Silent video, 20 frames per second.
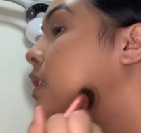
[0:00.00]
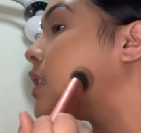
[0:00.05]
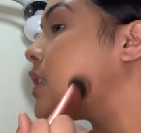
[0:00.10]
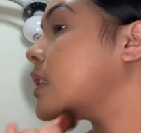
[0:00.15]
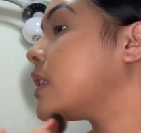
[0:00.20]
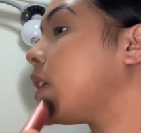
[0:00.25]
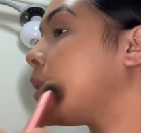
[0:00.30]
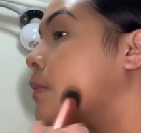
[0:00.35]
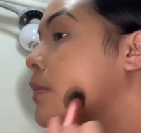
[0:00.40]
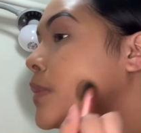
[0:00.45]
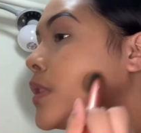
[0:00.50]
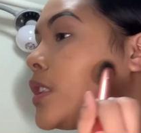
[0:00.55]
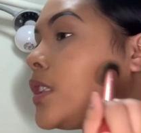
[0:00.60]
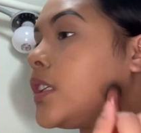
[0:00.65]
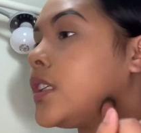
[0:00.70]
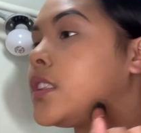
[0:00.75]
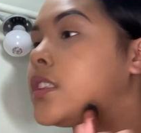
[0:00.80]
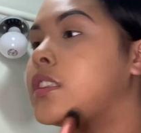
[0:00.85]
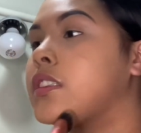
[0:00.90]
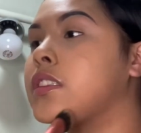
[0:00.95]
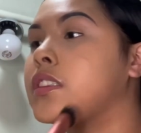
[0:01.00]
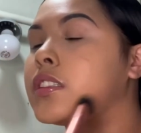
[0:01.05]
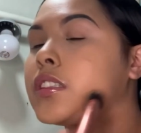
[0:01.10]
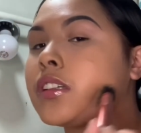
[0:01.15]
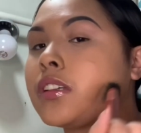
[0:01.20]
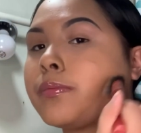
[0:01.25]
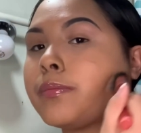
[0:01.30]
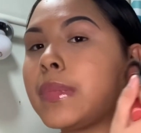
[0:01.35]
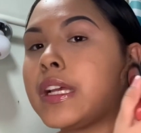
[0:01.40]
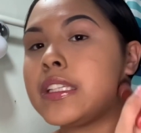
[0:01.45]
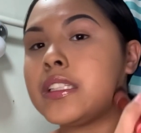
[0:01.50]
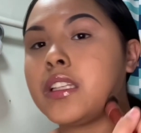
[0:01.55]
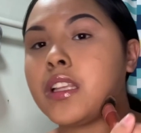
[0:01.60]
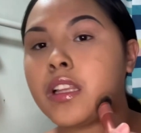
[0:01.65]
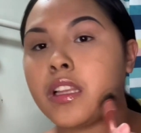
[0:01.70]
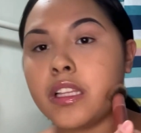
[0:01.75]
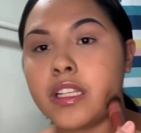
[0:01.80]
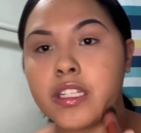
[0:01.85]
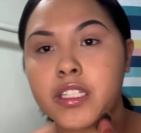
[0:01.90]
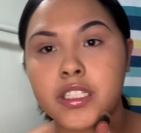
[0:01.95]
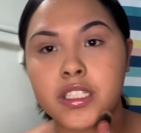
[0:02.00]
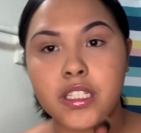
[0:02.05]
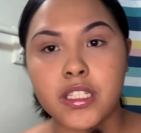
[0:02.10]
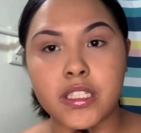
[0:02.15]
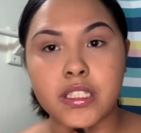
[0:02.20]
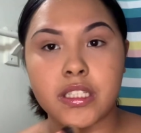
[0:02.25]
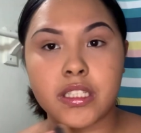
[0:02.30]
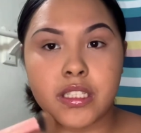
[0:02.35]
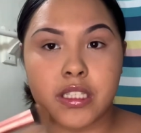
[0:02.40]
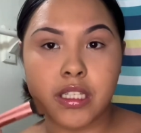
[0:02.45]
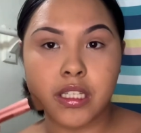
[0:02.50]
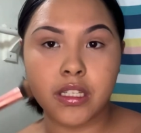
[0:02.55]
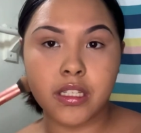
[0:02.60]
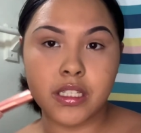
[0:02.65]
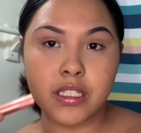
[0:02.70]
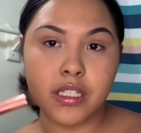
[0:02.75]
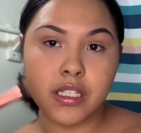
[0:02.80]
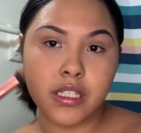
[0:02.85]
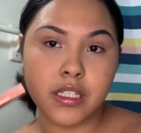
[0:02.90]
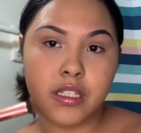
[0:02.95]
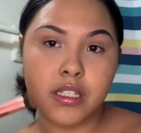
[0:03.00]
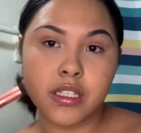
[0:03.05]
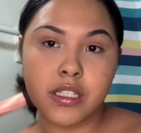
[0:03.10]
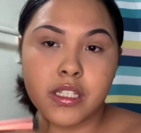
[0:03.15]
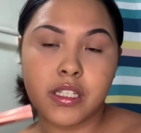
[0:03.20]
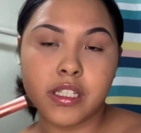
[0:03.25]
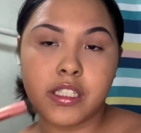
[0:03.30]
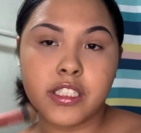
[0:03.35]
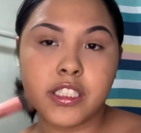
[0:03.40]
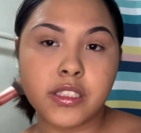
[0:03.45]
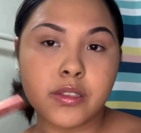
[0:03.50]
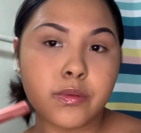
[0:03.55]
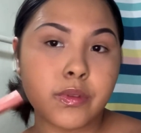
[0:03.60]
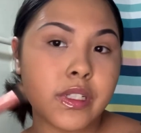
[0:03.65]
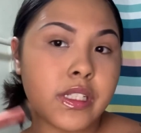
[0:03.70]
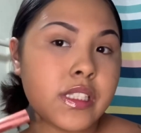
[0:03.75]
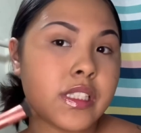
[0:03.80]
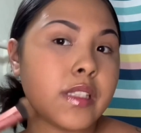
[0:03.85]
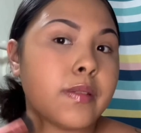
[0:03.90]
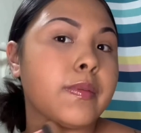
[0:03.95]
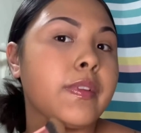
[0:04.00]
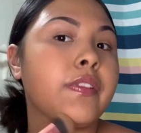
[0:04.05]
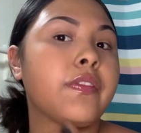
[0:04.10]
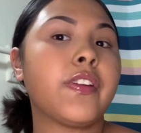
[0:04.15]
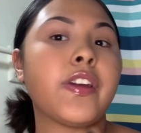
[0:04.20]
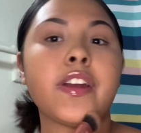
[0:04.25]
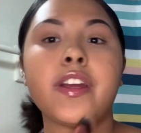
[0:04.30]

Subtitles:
And just basically just want it to be very